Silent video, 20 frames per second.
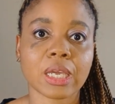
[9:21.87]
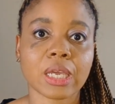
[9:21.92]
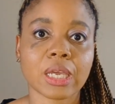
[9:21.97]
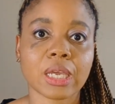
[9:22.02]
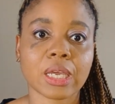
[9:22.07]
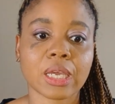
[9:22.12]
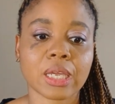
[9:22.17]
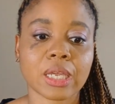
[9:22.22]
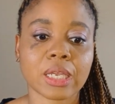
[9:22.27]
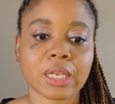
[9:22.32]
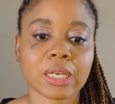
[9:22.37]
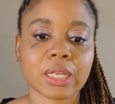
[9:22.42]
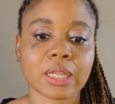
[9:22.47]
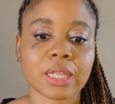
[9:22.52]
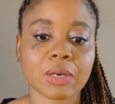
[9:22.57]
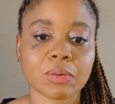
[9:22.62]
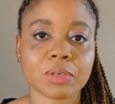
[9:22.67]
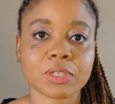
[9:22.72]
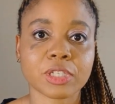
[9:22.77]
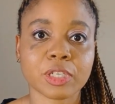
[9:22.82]
And
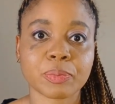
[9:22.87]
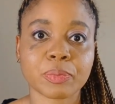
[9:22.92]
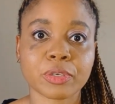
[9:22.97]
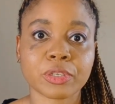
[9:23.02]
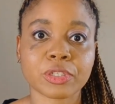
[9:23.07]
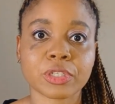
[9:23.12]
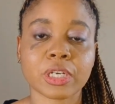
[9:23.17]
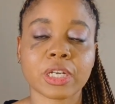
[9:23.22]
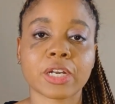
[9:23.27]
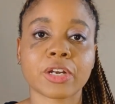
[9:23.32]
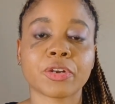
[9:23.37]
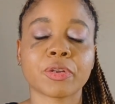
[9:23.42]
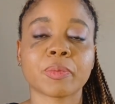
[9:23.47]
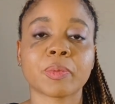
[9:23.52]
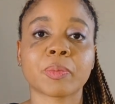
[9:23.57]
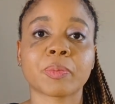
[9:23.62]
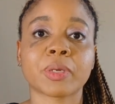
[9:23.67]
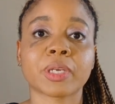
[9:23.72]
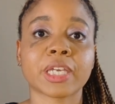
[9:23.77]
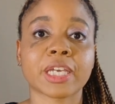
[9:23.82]
that was the person. I
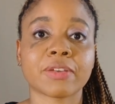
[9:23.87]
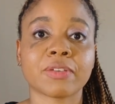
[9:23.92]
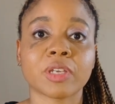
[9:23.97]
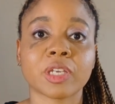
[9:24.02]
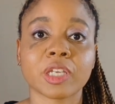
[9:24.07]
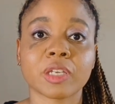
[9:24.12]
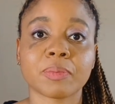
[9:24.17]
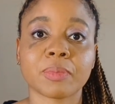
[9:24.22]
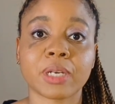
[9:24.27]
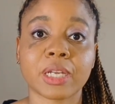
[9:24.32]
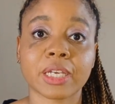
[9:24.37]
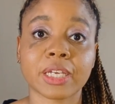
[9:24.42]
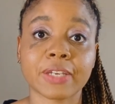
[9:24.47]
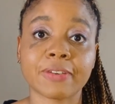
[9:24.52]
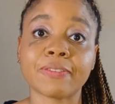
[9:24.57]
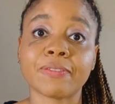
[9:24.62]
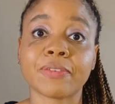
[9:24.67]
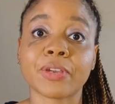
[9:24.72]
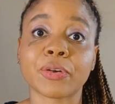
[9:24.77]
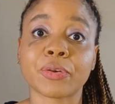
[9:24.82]
remember giving him like
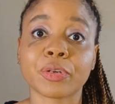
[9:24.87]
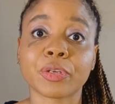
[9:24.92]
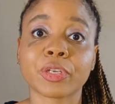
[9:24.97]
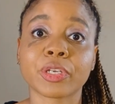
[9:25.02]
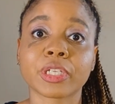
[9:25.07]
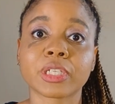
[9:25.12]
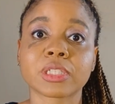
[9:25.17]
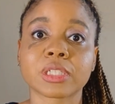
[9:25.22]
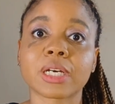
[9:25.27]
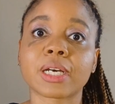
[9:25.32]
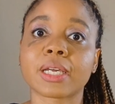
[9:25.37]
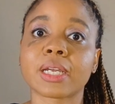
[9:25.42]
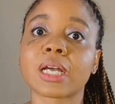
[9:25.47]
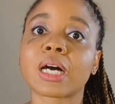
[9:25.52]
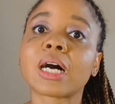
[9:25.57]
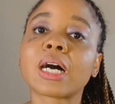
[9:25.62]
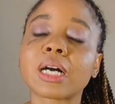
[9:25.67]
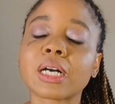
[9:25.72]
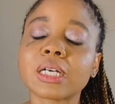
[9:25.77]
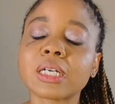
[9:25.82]
a very tight
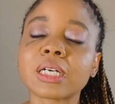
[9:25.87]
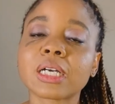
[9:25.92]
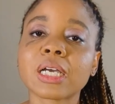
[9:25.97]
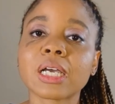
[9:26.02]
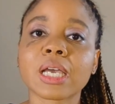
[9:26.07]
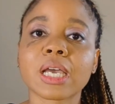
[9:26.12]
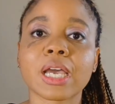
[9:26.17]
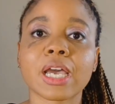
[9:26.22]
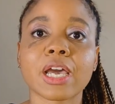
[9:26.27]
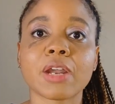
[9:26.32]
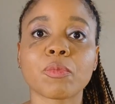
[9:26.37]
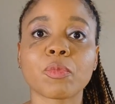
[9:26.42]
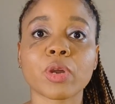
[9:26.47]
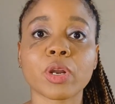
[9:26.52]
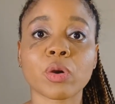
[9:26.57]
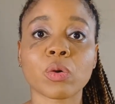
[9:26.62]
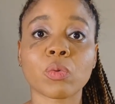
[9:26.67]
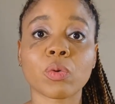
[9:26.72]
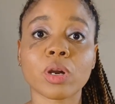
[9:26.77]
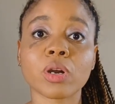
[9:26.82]
hug. And when
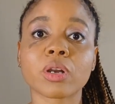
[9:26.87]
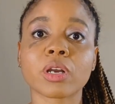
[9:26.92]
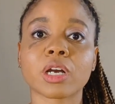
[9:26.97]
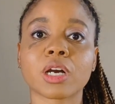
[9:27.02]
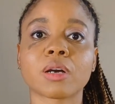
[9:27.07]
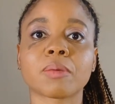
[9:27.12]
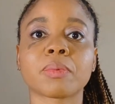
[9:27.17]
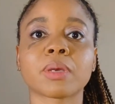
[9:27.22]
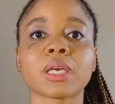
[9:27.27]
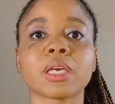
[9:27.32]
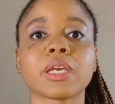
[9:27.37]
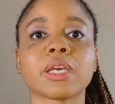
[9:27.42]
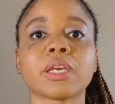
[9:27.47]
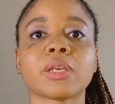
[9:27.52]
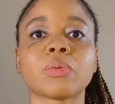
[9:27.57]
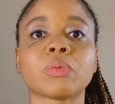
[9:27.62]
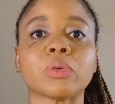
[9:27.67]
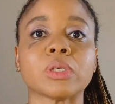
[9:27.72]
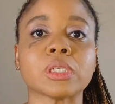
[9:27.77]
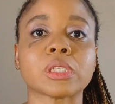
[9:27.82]
I woke up,
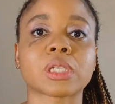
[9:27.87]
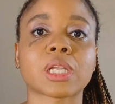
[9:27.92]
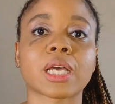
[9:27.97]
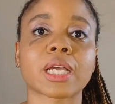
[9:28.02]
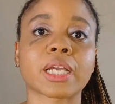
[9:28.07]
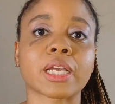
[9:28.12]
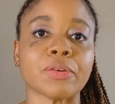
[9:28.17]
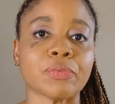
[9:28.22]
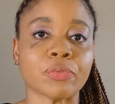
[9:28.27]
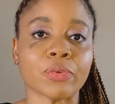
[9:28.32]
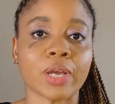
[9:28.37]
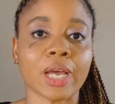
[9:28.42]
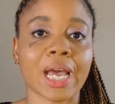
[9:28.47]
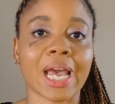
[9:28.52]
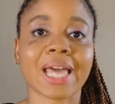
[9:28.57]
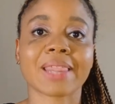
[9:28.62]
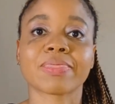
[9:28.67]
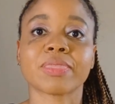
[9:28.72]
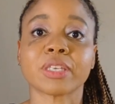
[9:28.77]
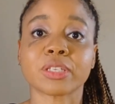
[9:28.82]
it was like I
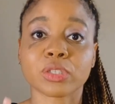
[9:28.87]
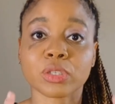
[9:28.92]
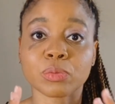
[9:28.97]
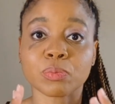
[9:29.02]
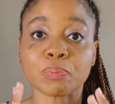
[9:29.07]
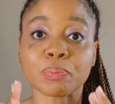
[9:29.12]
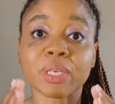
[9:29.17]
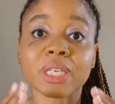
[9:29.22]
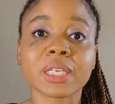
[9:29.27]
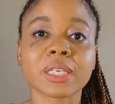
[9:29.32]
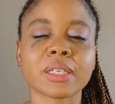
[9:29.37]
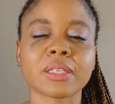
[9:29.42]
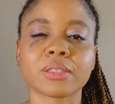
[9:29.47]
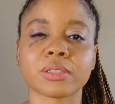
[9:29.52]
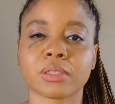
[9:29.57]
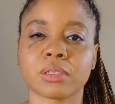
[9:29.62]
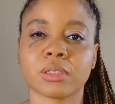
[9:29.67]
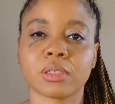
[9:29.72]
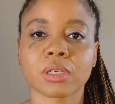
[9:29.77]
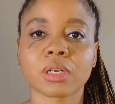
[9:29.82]
had this peace
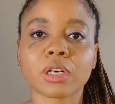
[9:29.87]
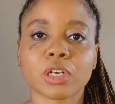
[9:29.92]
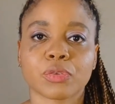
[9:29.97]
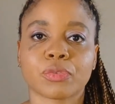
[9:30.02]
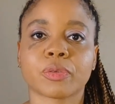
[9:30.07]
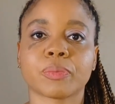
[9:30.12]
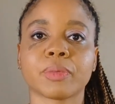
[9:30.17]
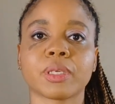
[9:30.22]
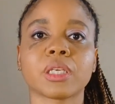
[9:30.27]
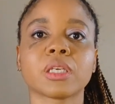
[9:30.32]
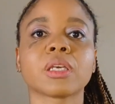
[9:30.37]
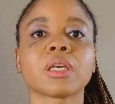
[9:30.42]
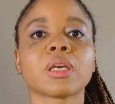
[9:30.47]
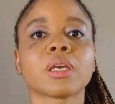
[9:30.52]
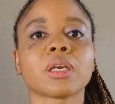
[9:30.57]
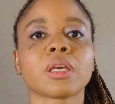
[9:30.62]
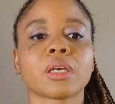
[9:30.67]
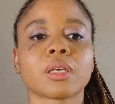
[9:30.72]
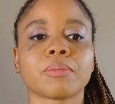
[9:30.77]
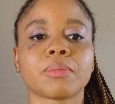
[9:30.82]
over me,
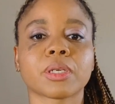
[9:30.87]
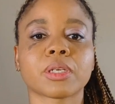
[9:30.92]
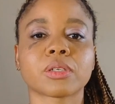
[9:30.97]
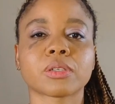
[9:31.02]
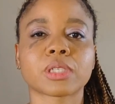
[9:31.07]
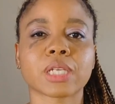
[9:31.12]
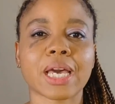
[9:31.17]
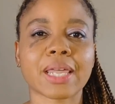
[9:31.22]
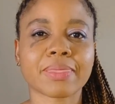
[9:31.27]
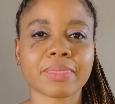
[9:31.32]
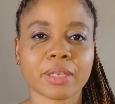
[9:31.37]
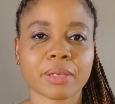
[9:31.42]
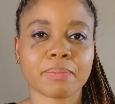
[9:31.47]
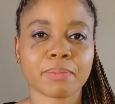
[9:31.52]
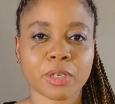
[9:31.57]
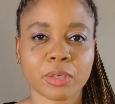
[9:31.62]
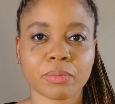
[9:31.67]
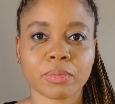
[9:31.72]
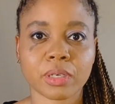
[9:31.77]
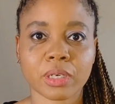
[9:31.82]
because at that
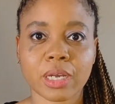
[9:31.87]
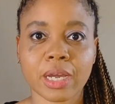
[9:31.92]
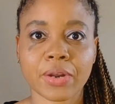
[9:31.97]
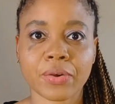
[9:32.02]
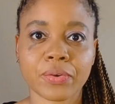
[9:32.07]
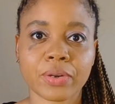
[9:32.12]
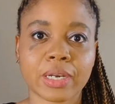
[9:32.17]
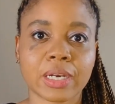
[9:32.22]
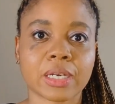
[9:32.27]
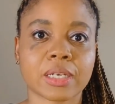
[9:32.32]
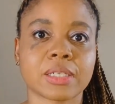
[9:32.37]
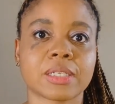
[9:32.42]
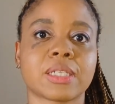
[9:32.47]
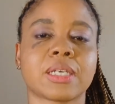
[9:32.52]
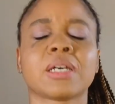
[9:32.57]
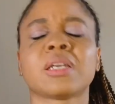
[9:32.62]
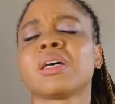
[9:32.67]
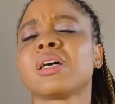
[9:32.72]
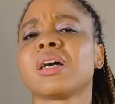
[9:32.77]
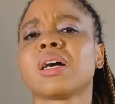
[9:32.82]
moment I realized
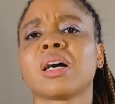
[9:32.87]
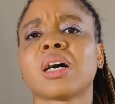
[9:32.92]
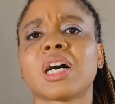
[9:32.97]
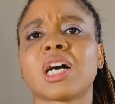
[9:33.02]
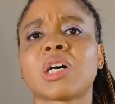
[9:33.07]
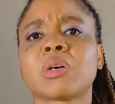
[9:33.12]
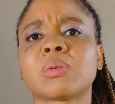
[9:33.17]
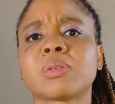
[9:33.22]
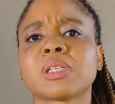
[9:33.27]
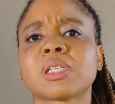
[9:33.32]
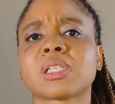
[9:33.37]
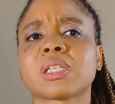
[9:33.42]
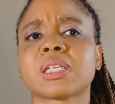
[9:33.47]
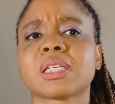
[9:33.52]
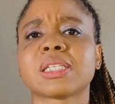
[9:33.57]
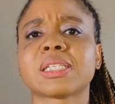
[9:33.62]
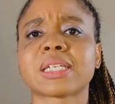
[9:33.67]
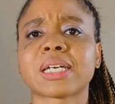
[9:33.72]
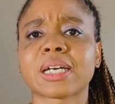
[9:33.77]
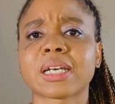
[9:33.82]
that I was
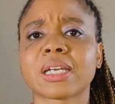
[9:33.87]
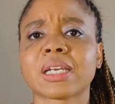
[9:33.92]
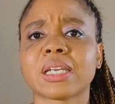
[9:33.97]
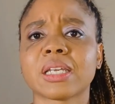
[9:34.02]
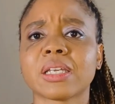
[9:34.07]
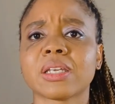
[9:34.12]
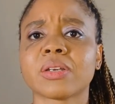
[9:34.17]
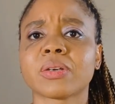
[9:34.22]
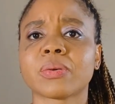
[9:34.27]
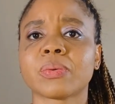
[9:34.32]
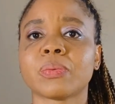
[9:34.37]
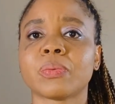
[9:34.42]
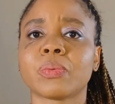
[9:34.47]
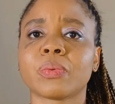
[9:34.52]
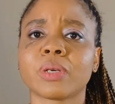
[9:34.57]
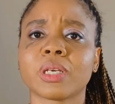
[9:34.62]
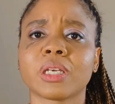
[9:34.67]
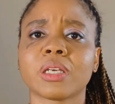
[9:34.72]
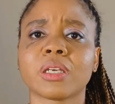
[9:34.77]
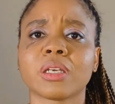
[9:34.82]
exactly
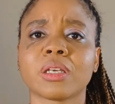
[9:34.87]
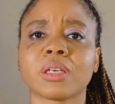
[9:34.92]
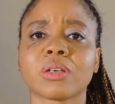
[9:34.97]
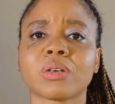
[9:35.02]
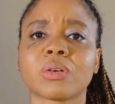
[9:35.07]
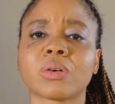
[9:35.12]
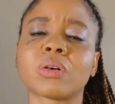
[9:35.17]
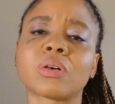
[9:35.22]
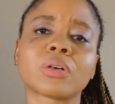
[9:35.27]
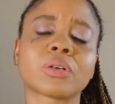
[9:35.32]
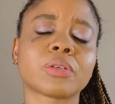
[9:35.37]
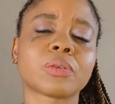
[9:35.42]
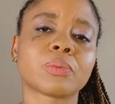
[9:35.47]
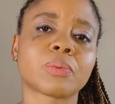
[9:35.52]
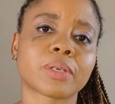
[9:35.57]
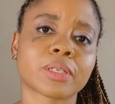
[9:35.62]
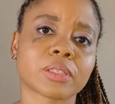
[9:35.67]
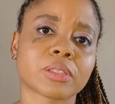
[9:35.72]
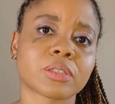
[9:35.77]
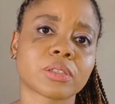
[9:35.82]
where God
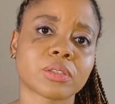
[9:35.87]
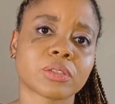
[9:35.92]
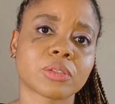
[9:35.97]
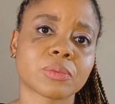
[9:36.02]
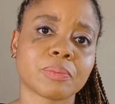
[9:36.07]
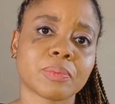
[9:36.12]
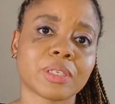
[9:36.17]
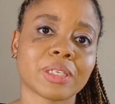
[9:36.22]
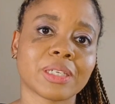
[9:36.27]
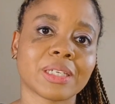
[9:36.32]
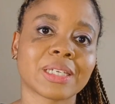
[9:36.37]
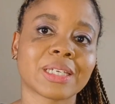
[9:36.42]
wanted to be